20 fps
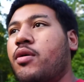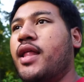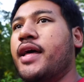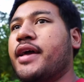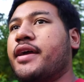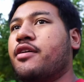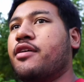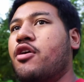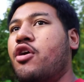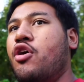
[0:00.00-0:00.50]

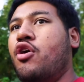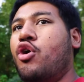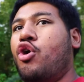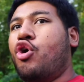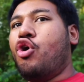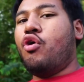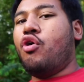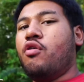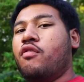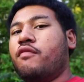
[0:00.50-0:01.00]
like
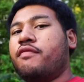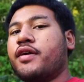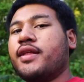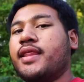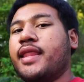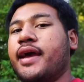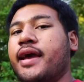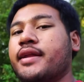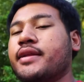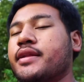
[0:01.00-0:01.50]

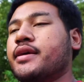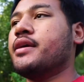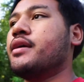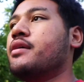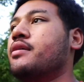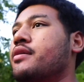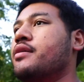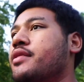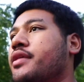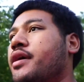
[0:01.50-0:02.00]
overlanding
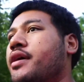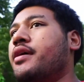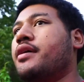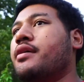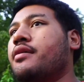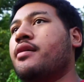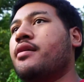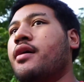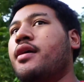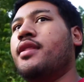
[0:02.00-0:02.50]

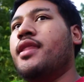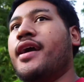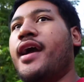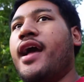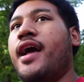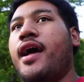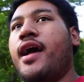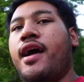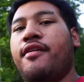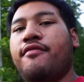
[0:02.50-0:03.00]
thing, like
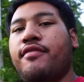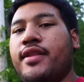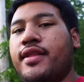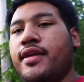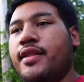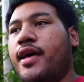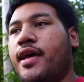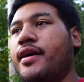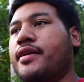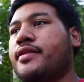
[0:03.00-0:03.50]
I really
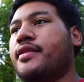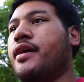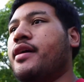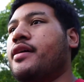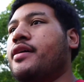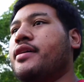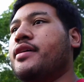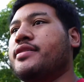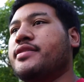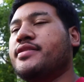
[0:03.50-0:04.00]
like
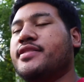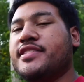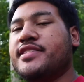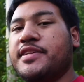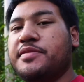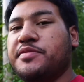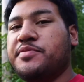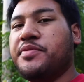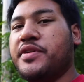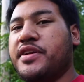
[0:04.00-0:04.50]
that. It
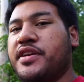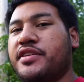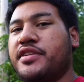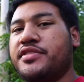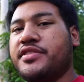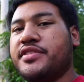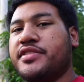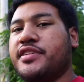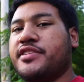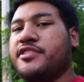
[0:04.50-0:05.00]
seems pretty
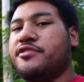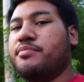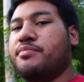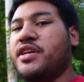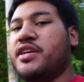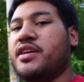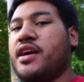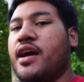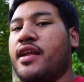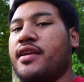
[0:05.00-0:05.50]
interesting to
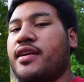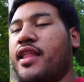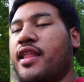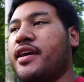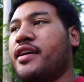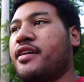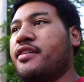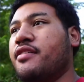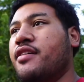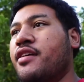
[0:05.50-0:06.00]
me, kind of
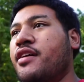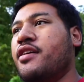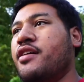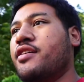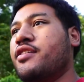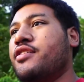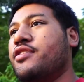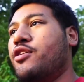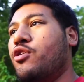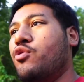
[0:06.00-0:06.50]
like,
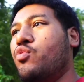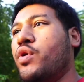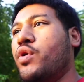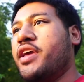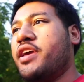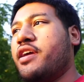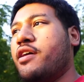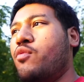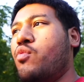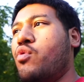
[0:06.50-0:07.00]

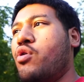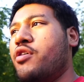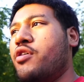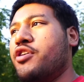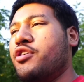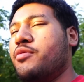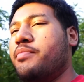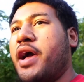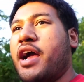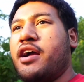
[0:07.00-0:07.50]
weekend warrior.
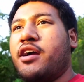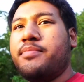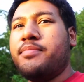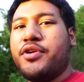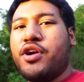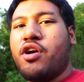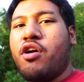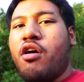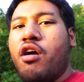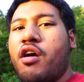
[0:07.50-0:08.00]
You pack up
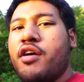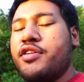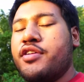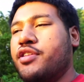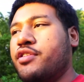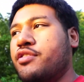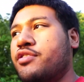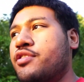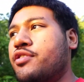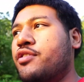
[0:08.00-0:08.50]
your car and,
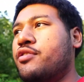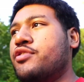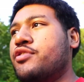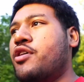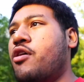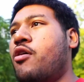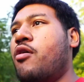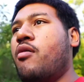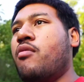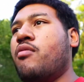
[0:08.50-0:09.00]
you
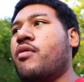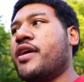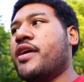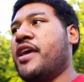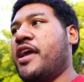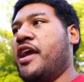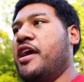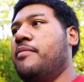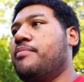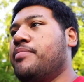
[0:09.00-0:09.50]
go
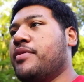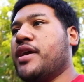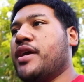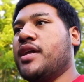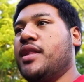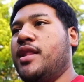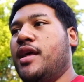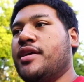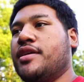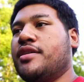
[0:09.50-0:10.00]
camping,
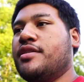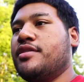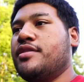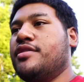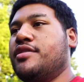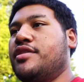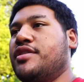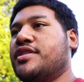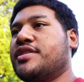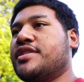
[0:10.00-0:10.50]
like
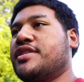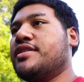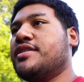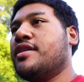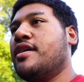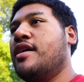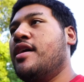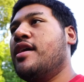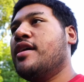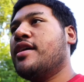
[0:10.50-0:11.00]
you
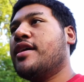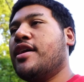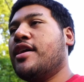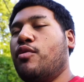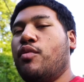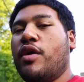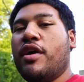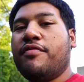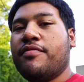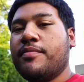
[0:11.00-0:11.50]
just get
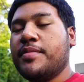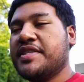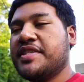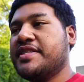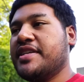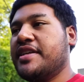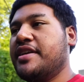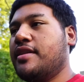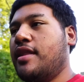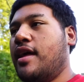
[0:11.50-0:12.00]
away from the
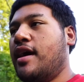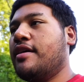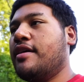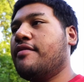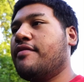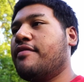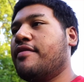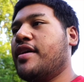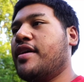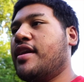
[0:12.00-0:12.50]
city
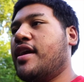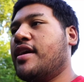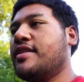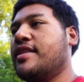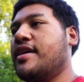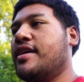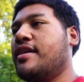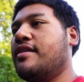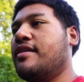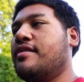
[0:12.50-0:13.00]
life. And I
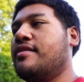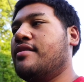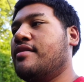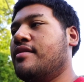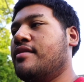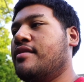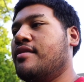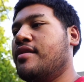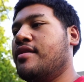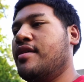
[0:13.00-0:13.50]
think
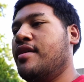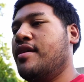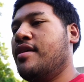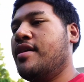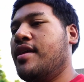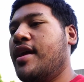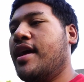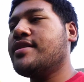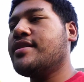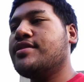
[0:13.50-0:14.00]

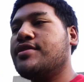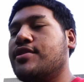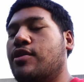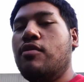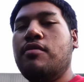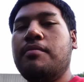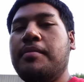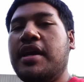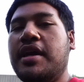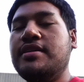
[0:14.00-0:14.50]
that's
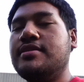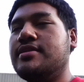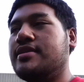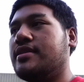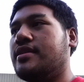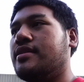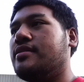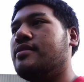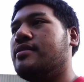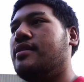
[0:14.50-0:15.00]
so
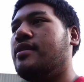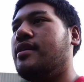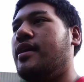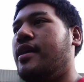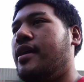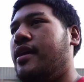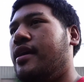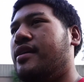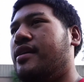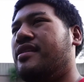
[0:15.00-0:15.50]
amazing.
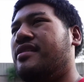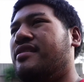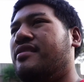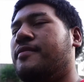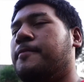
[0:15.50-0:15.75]
And